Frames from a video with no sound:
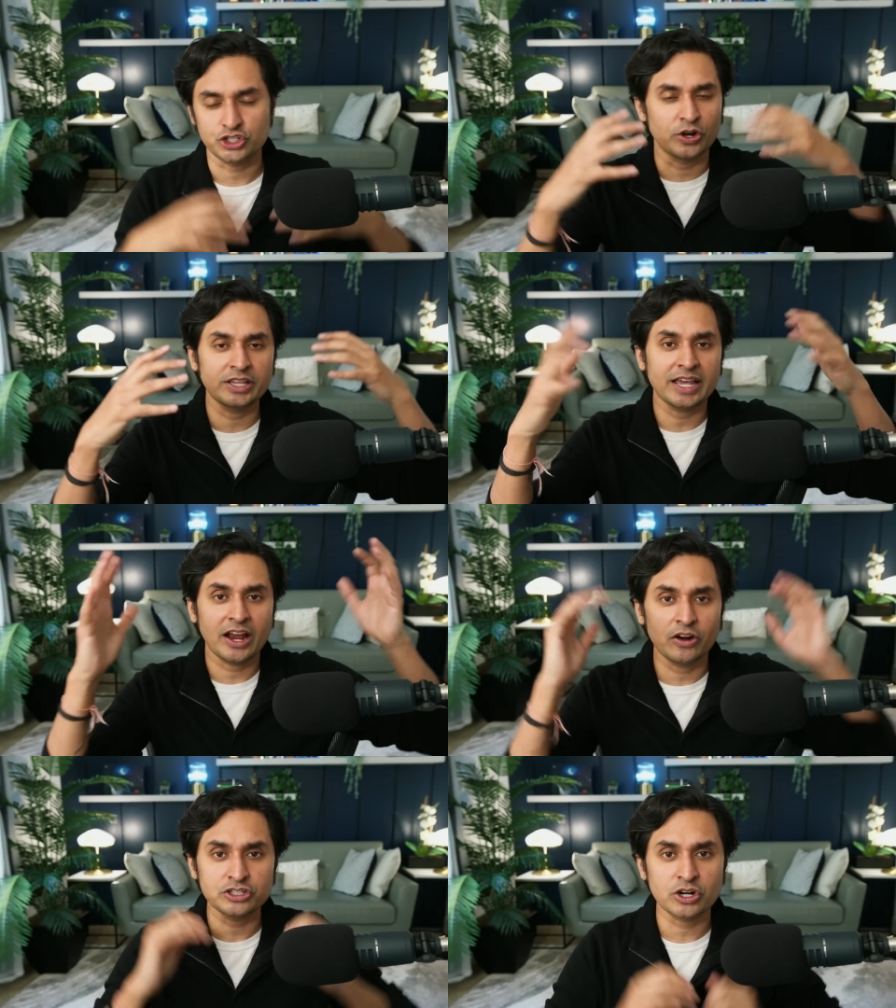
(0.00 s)
During the
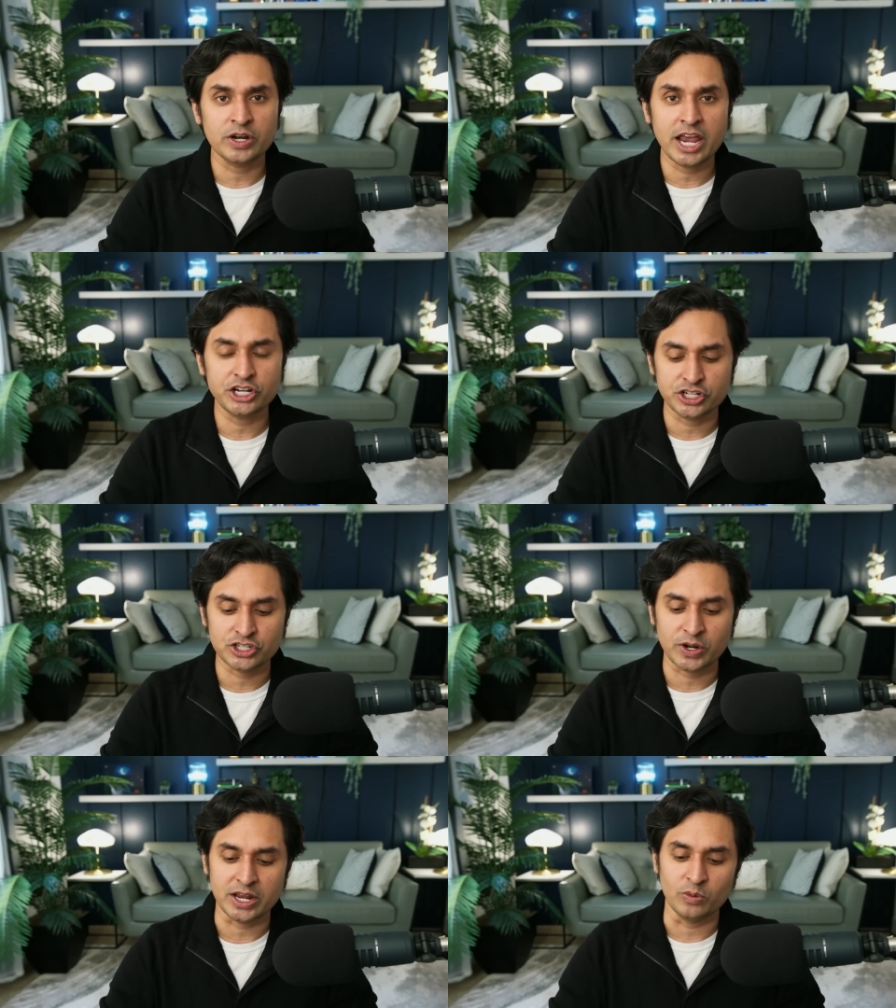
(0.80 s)
character creation
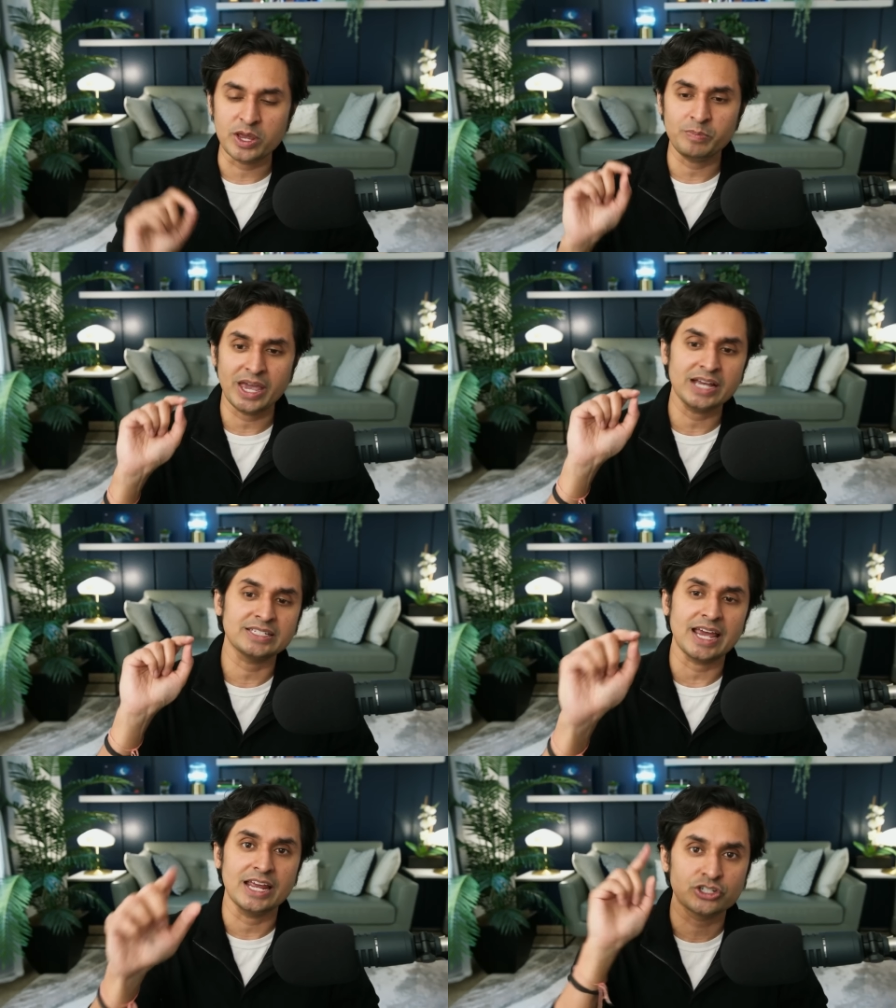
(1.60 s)
screen, we picked
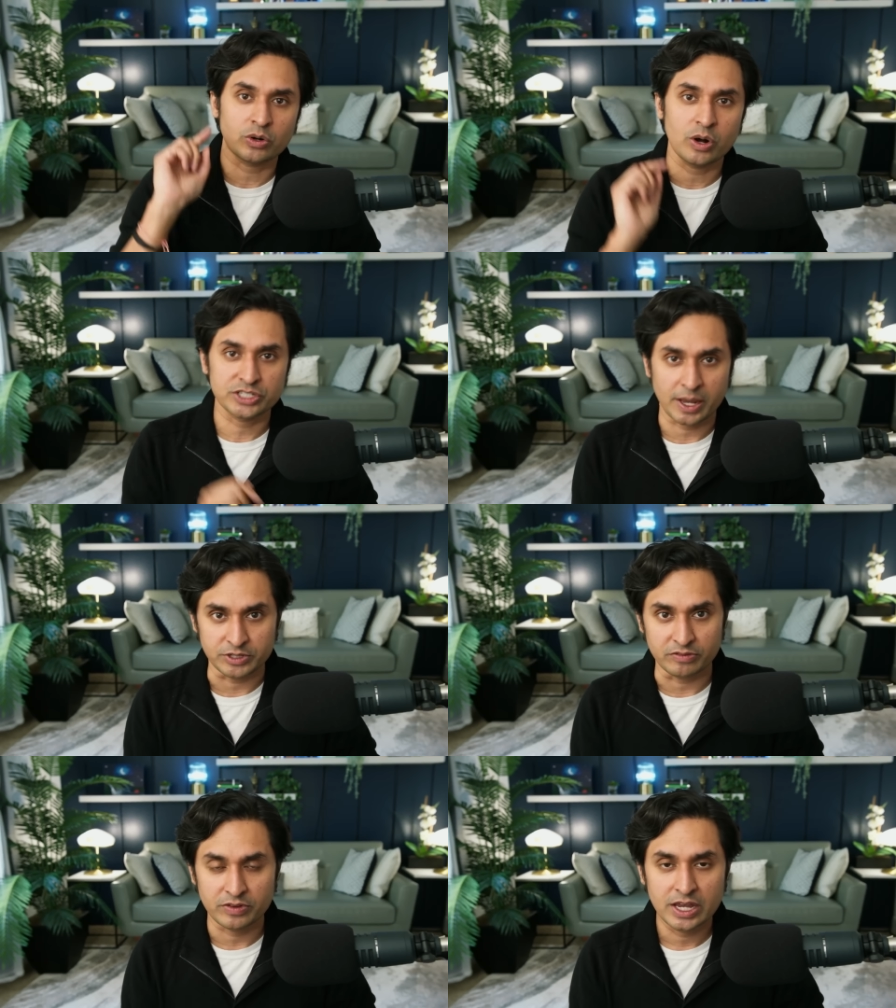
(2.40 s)
interoceptive.